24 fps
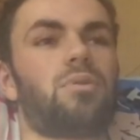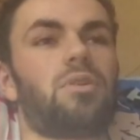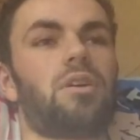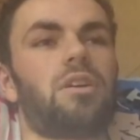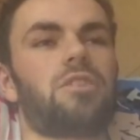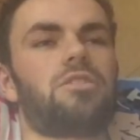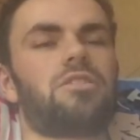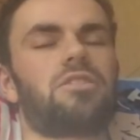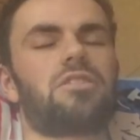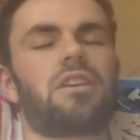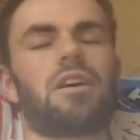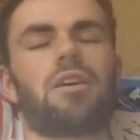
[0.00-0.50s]
but
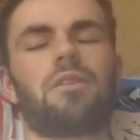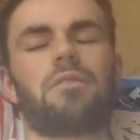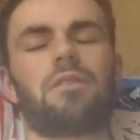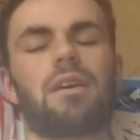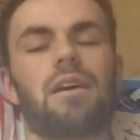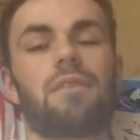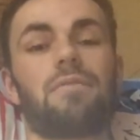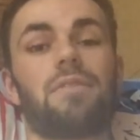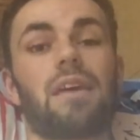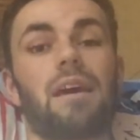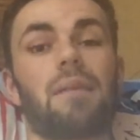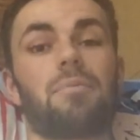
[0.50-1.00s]
I just don't
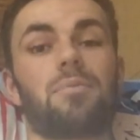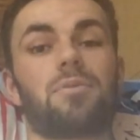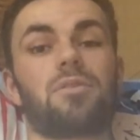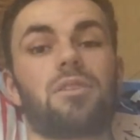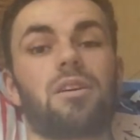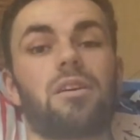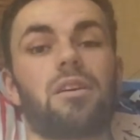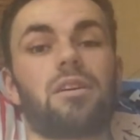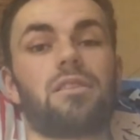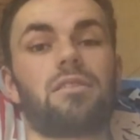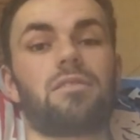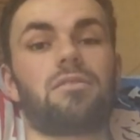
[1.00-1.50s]
have the
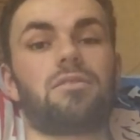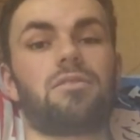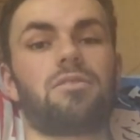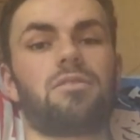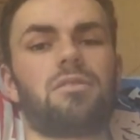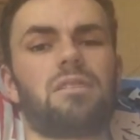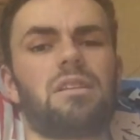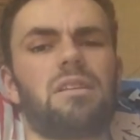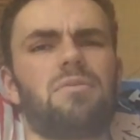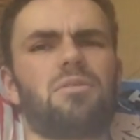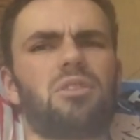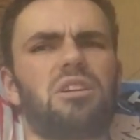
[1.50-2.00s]
appetite
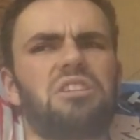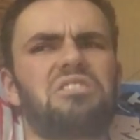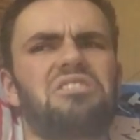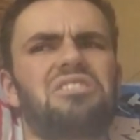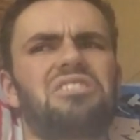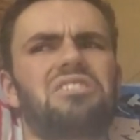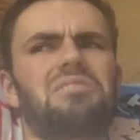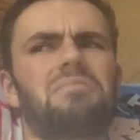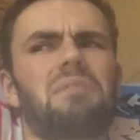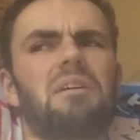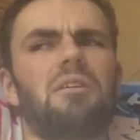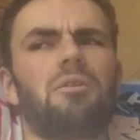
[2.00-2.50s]
to even like
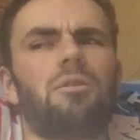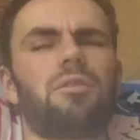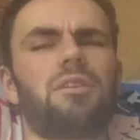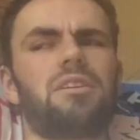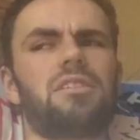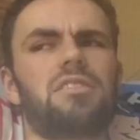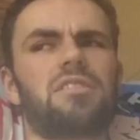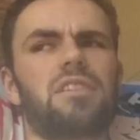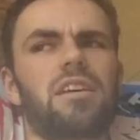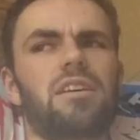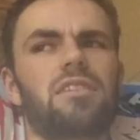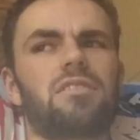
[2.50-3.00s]
smell
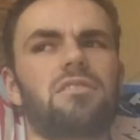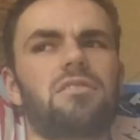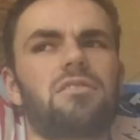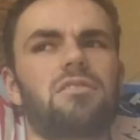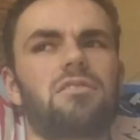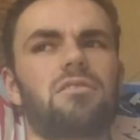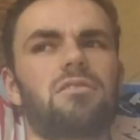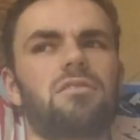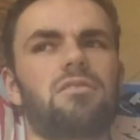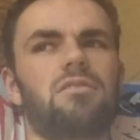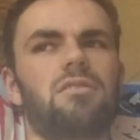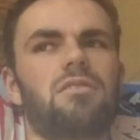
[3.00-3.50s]
these
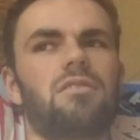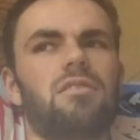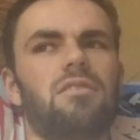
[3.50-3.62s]
things.